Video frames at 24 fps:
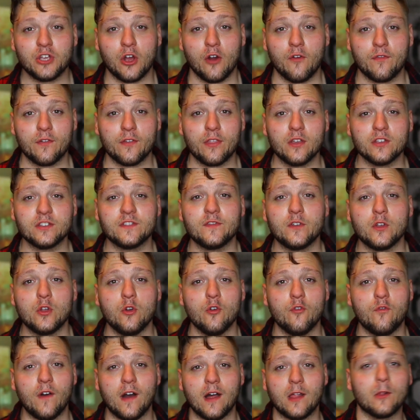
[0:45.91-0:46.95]
So for those of you
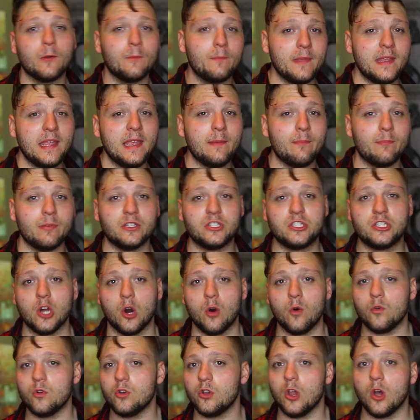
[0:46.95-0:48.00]
who follow me but
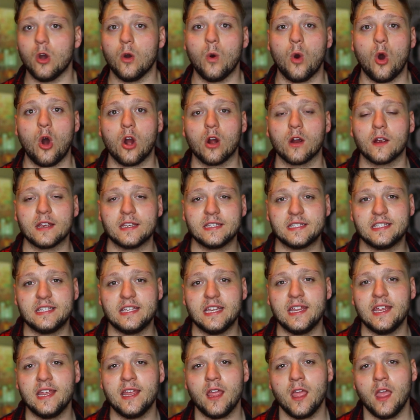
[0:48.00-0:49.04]
don't know
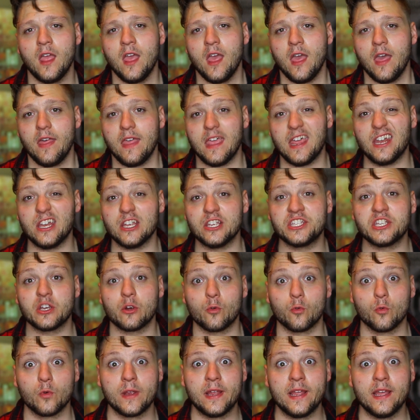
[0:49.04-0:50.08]
RSD, it is
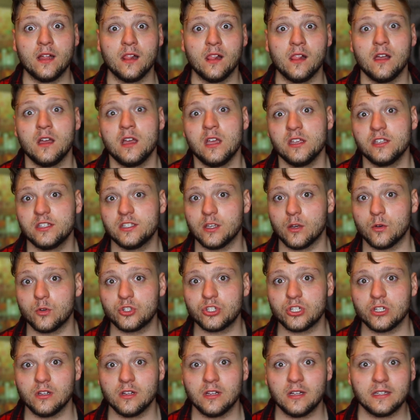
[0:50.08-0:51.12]
Real
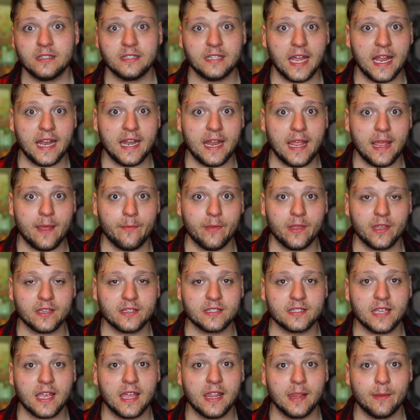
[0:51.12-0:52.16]
Social
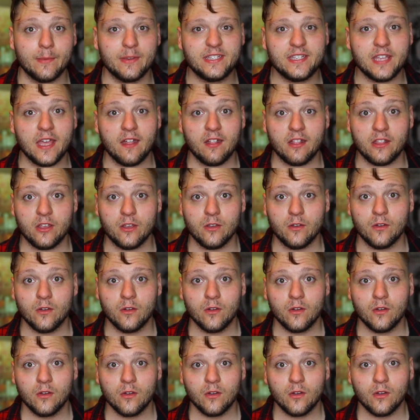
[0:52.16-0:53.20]
Dynamics. And let me tell you,
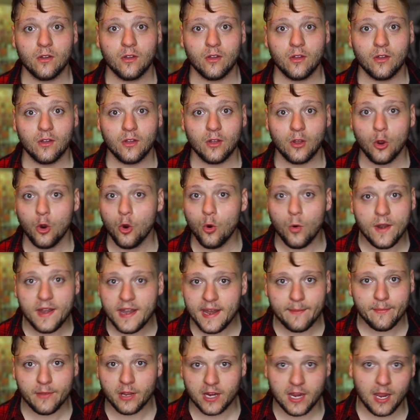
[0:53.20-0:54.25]
who would
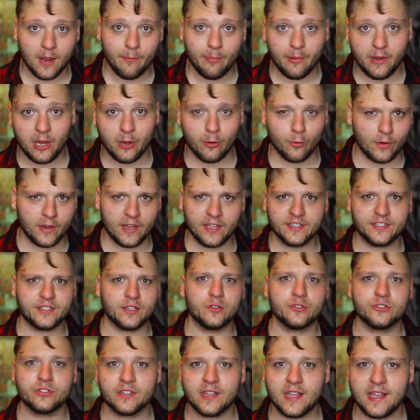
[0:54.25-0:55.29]
name their company Real
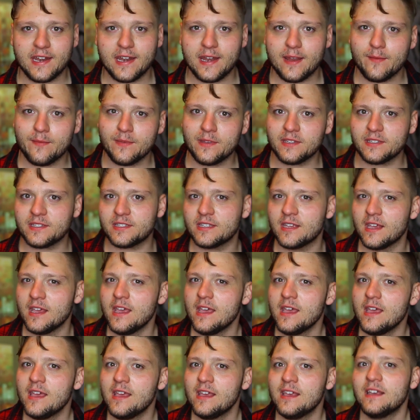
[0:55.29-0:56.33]
Social Dynamics?
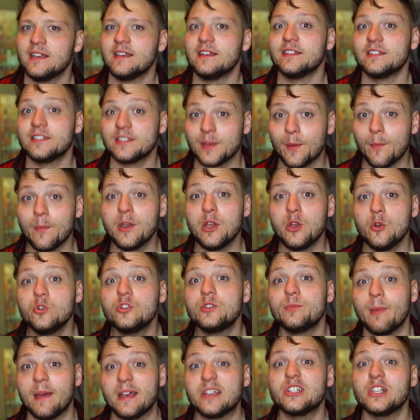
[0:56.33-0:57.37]
Somebody who
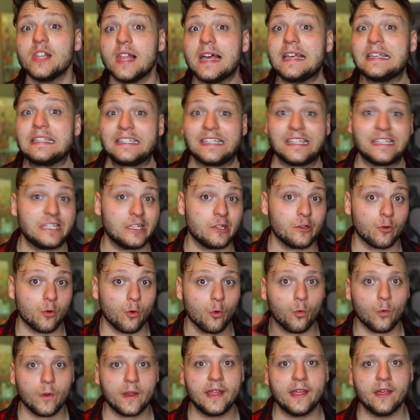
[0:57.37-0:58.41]
specializes
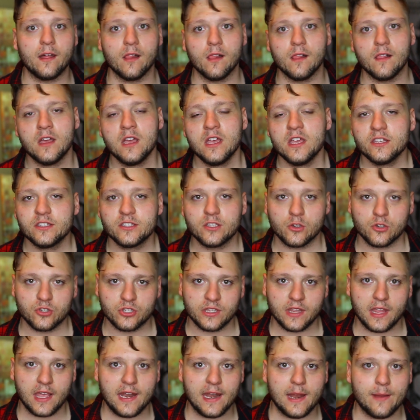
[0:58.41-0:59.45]
in real
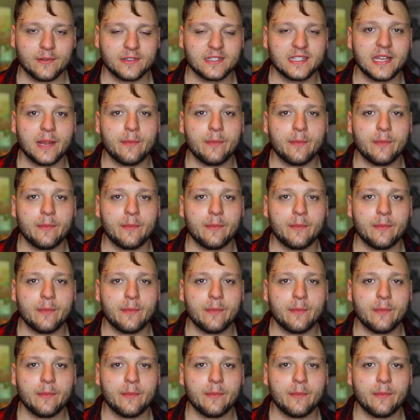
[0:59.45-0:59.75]
social dynamics.